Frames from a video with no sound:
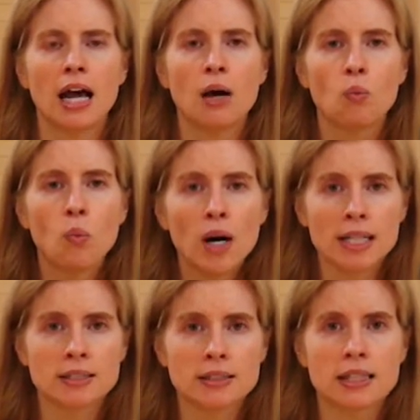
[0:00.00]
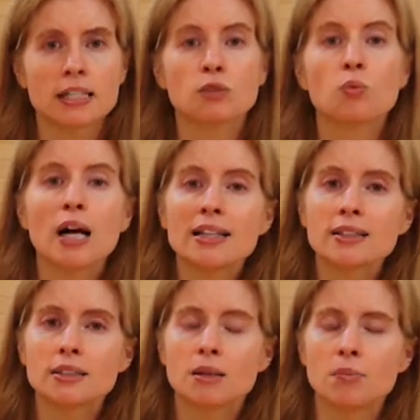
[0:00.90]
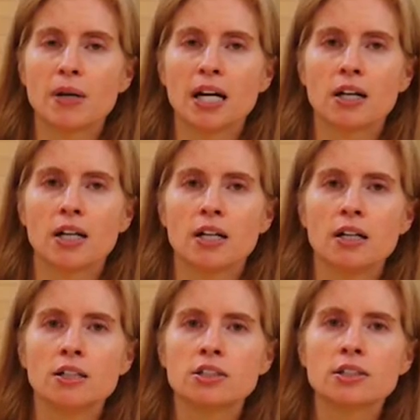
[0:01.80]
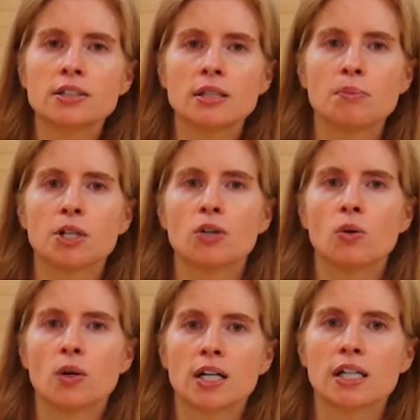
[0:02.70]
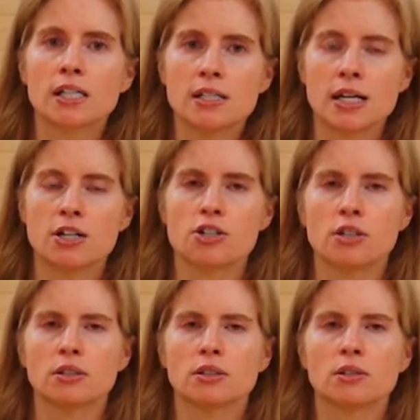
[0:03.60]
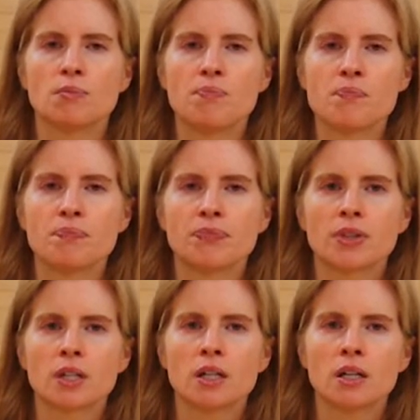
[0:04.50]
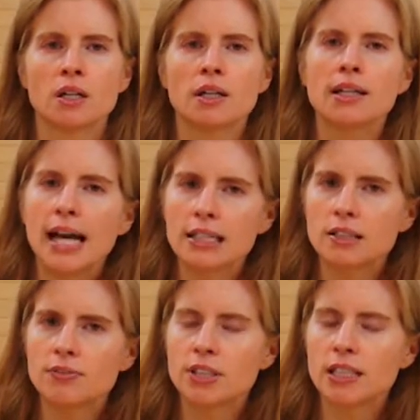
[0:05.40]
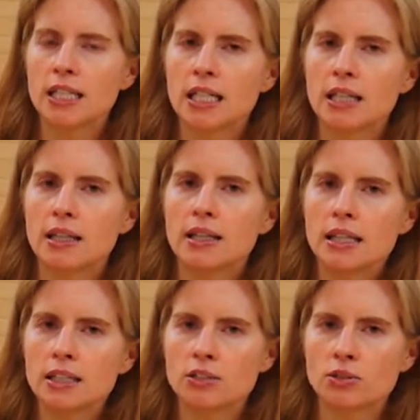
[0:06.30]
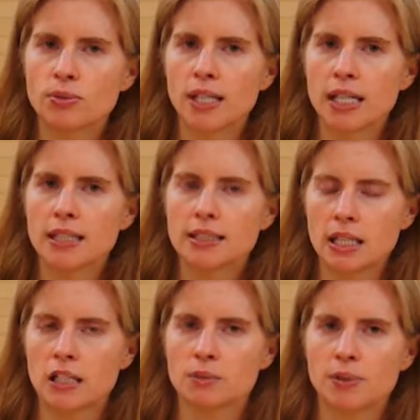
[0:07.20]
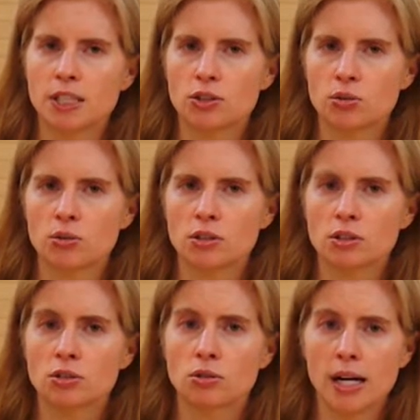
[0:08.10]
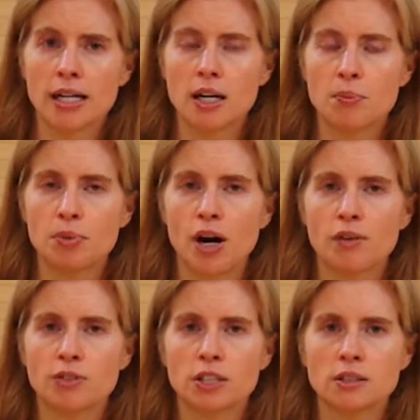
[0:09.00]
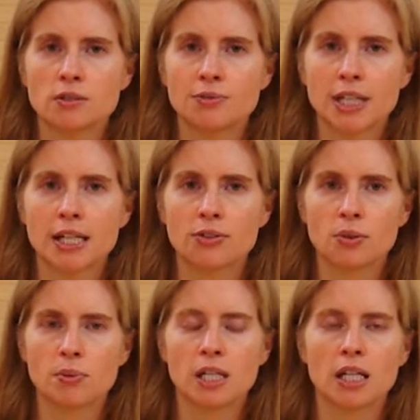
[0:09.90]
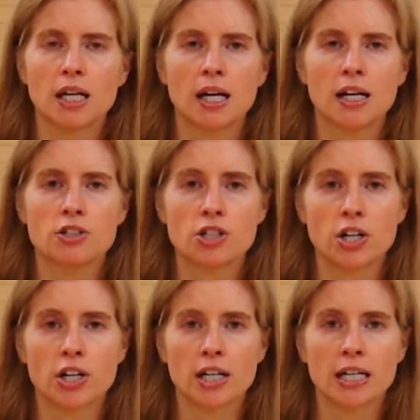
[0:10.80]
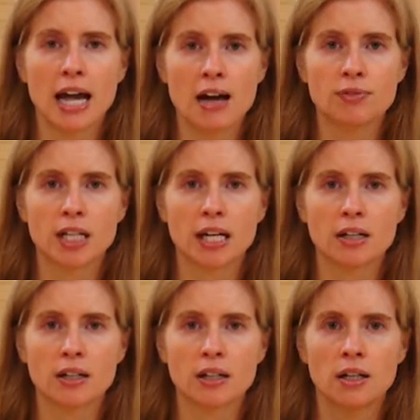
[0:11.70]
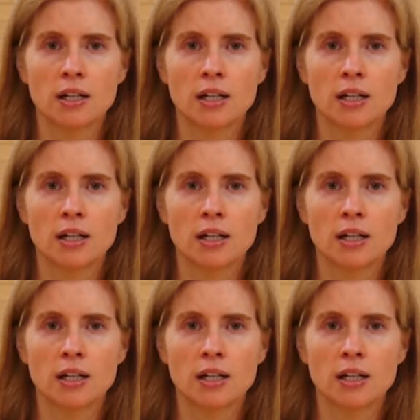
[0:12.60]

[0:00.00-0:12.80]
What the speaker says: at once, as well as compare it to similar organizations. Collectively, these 3 assessment tools, Great Nonprofits, Philanthropedia, and Charity Navigator,